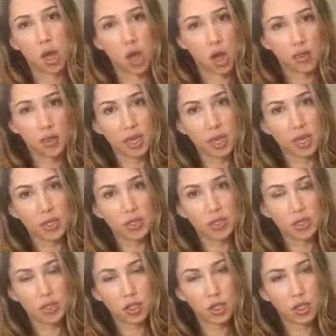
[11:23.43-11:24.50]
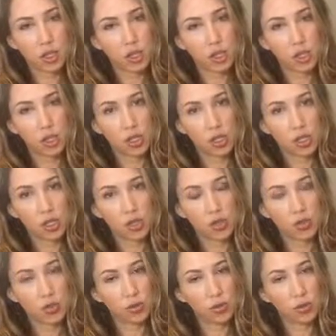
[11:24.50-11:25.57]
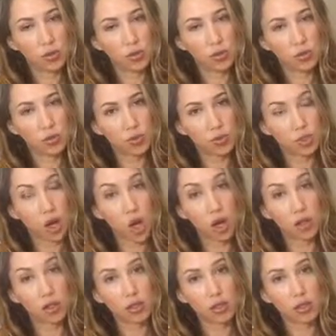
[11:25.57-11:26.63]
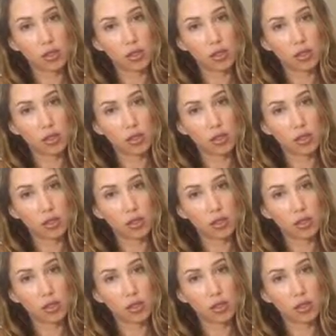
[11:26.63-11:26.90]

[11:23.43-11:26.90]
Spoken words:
All because you thought,